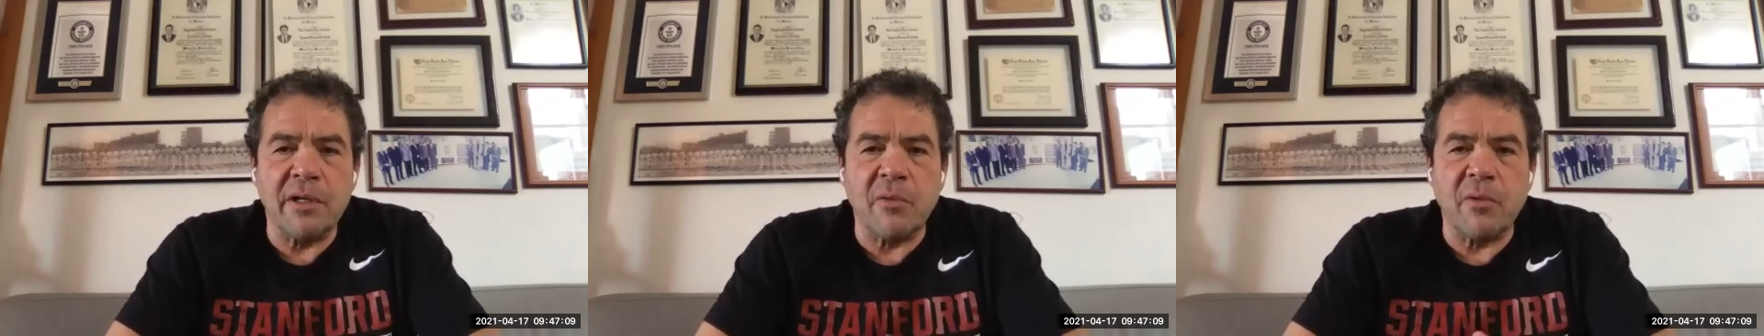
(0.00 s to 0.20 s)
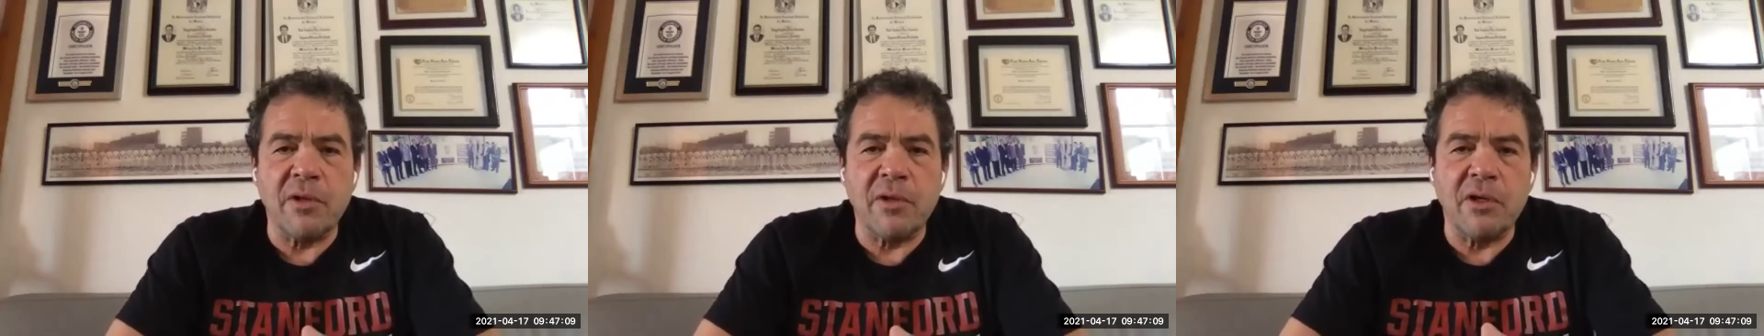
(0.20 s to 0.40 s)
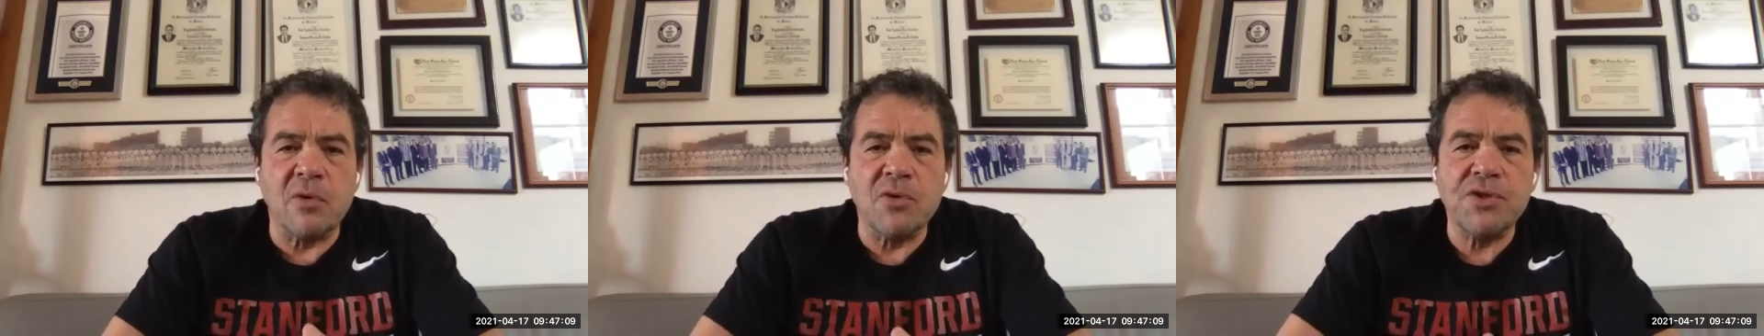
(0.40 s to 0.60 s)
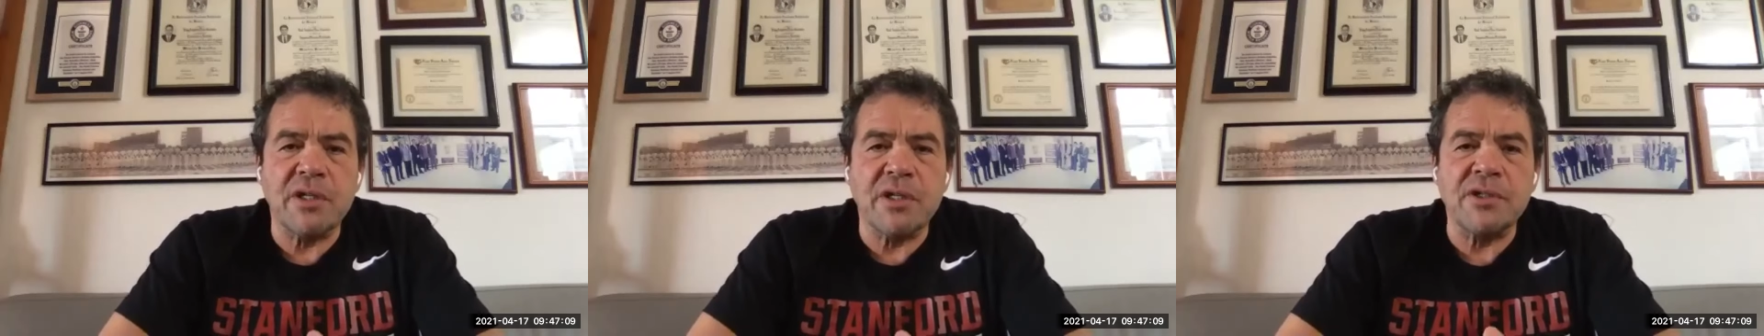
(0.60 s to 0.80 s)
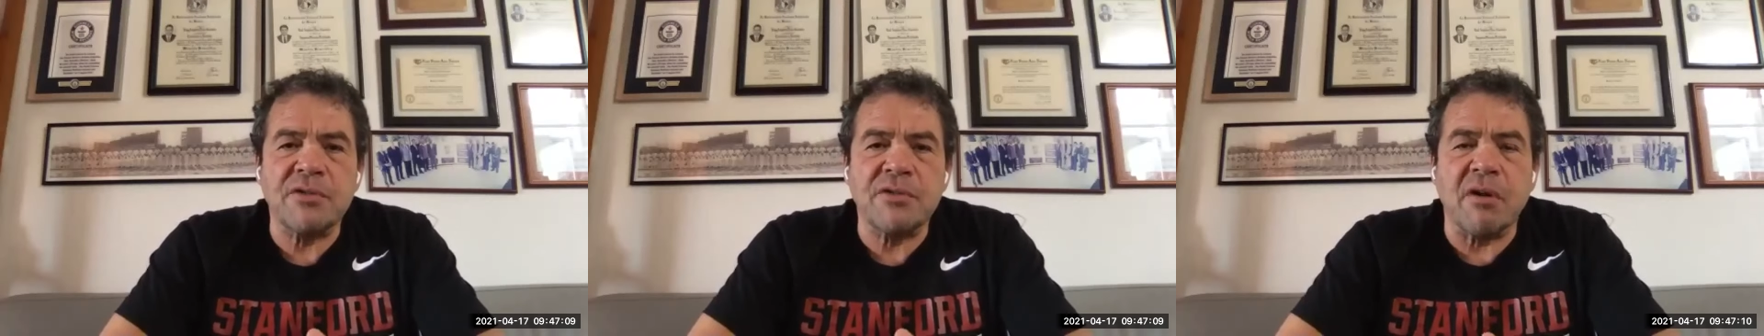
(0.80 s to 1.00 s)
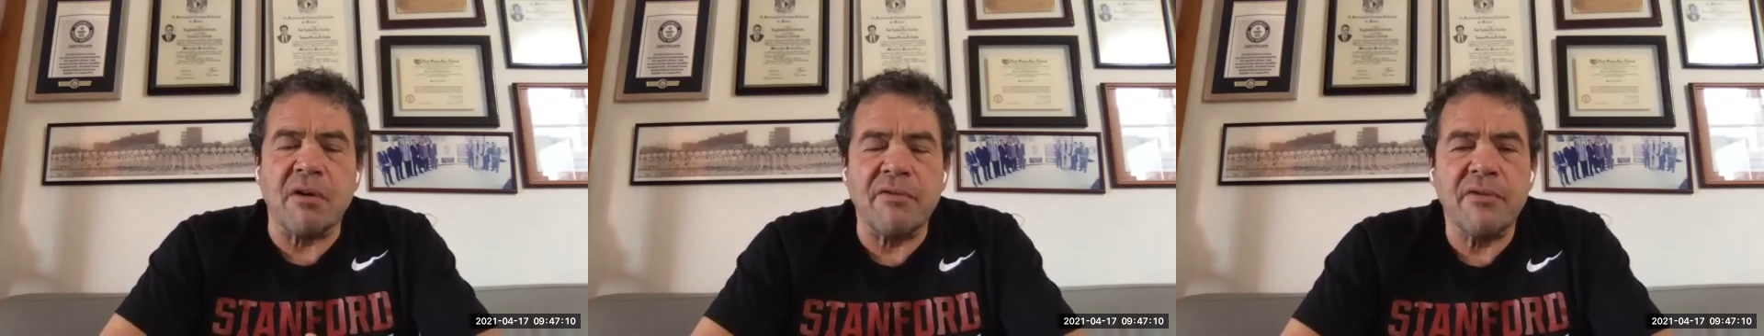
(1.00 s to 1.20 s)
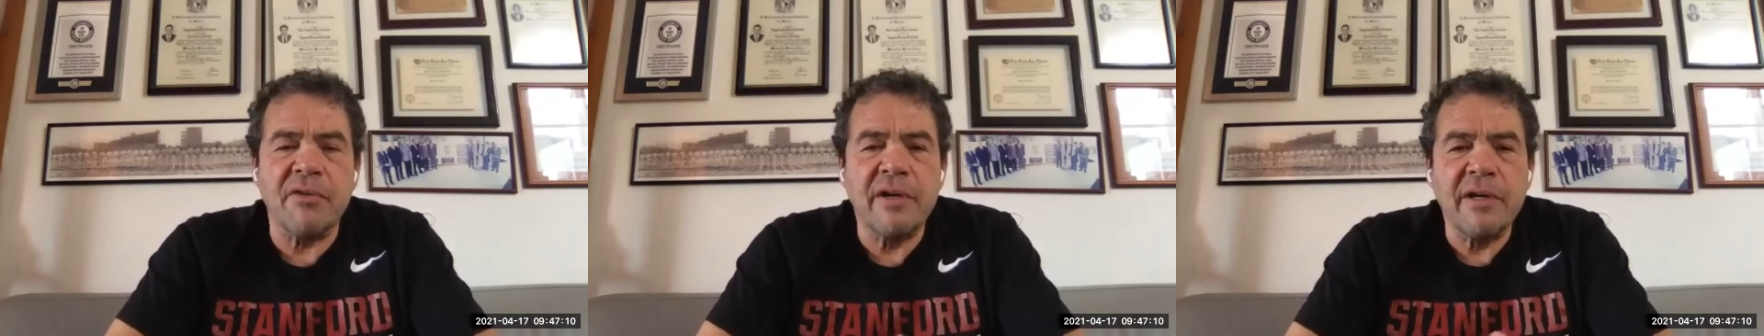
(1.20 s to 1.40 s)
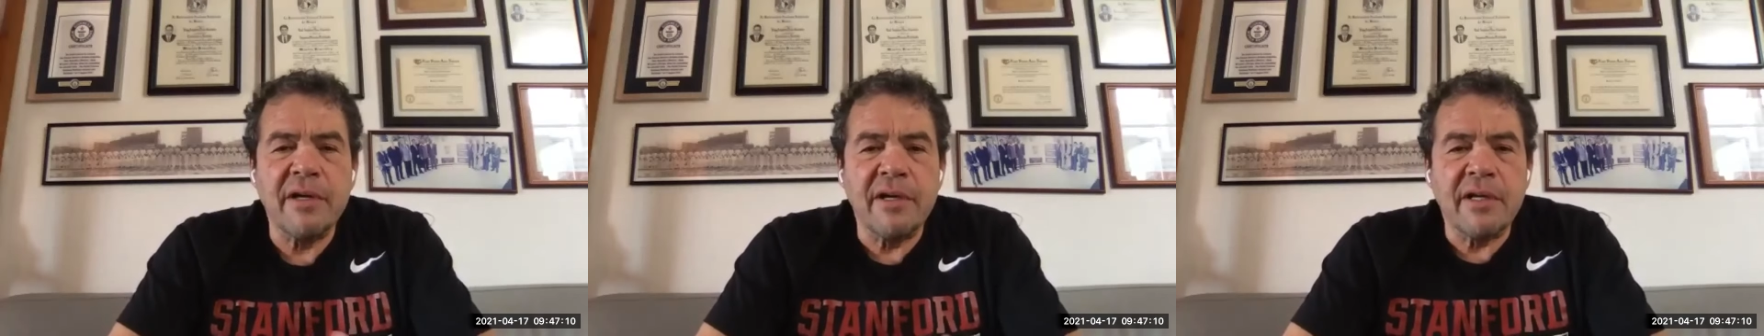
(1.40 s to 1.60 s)
when the ocean is rough.
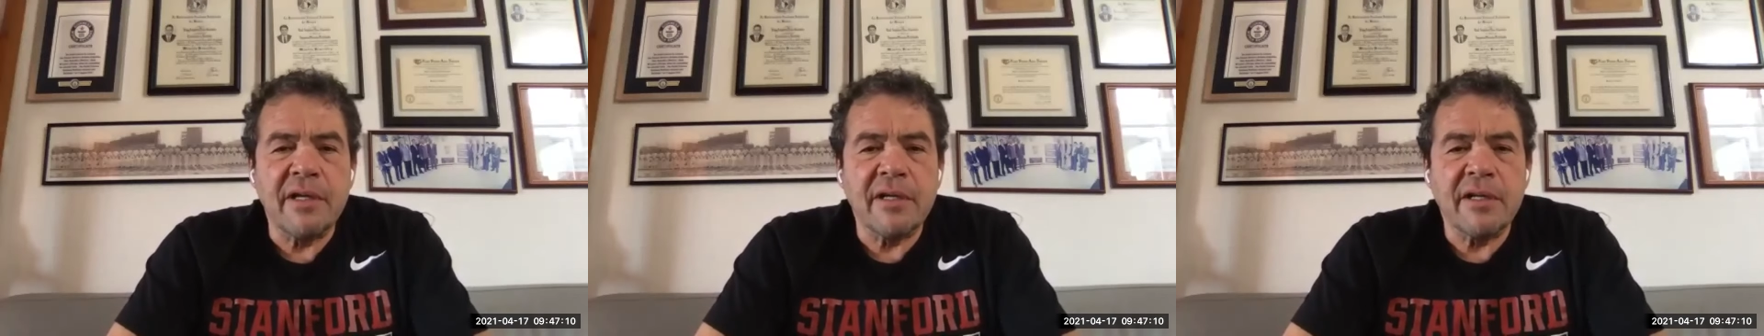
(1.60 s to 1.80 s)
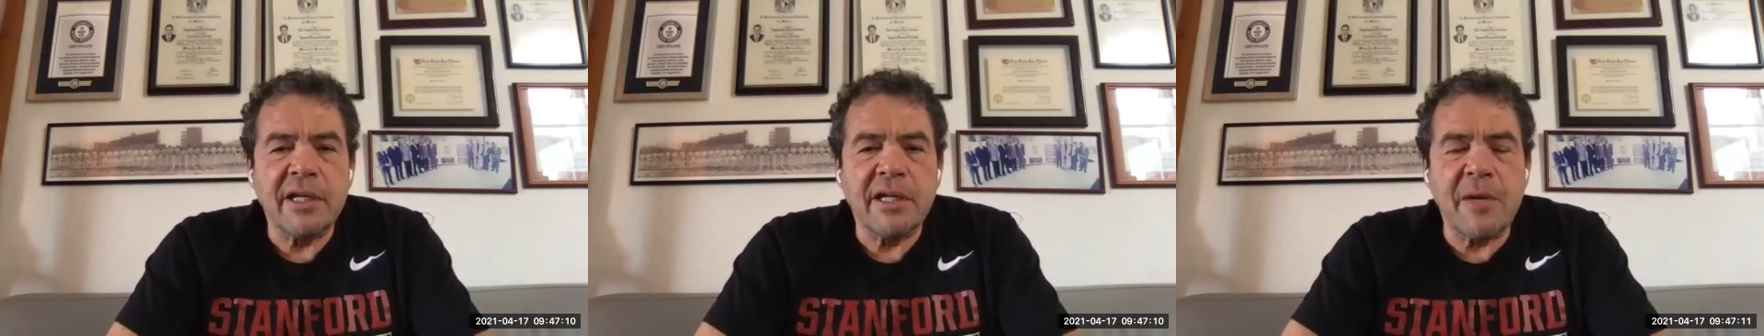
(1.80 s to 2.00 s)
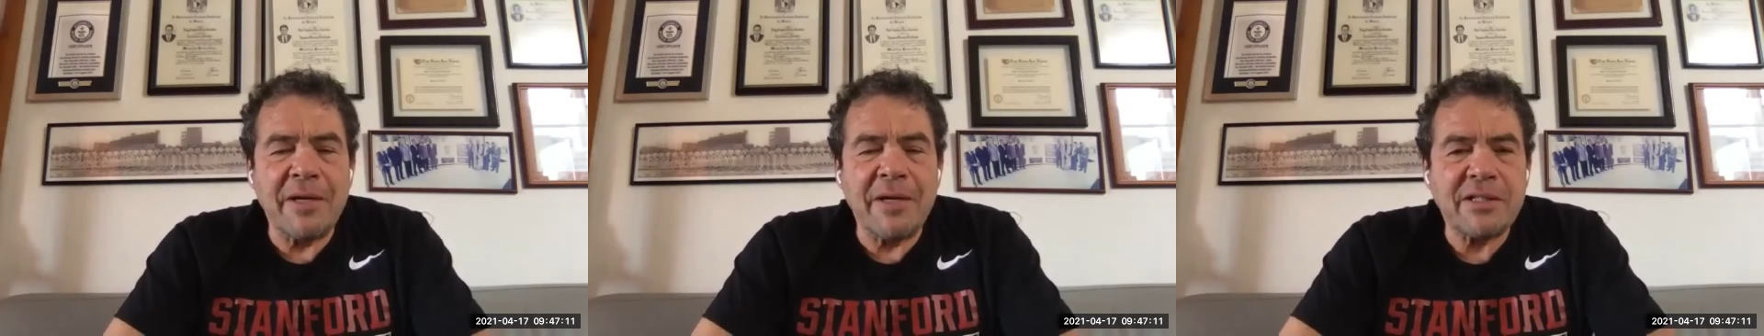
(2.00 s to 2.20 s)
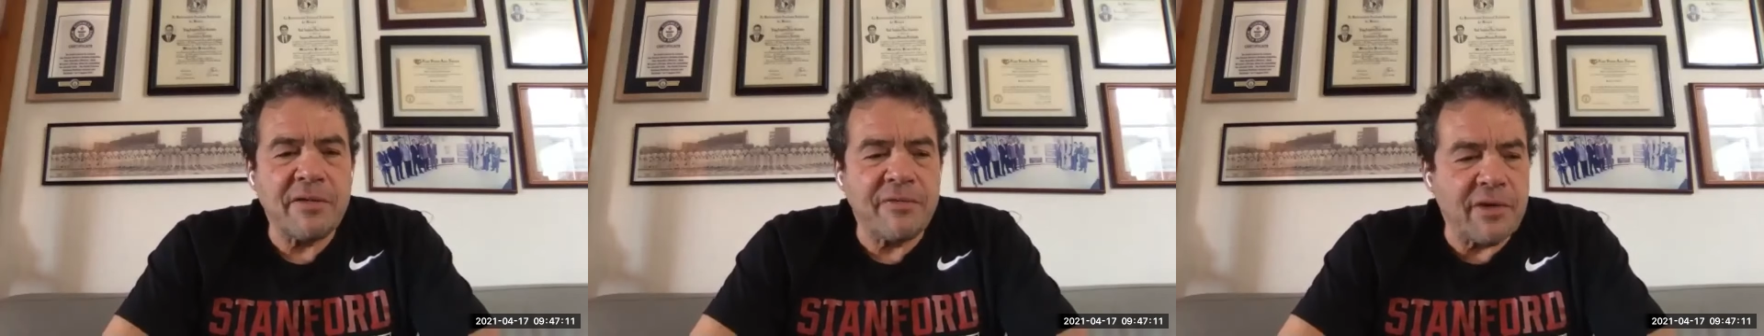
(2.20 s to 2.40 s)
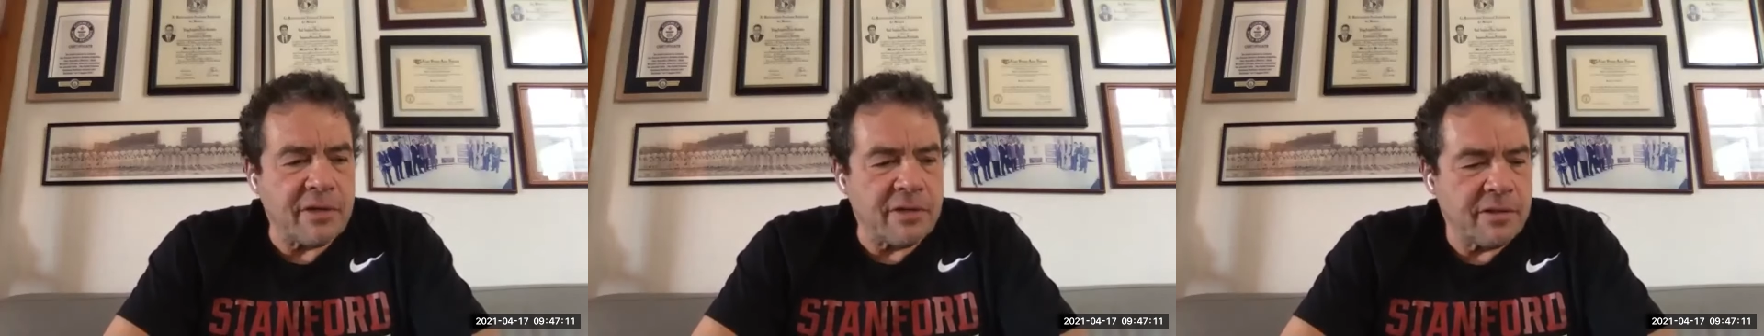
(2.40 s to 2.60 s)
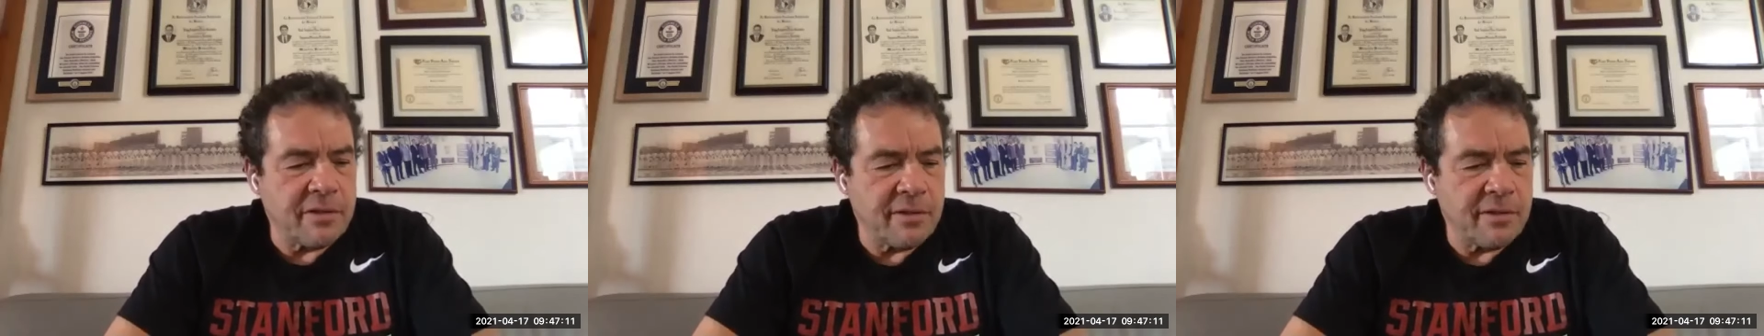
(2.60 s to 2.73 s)
¿Y qué más, Rafa?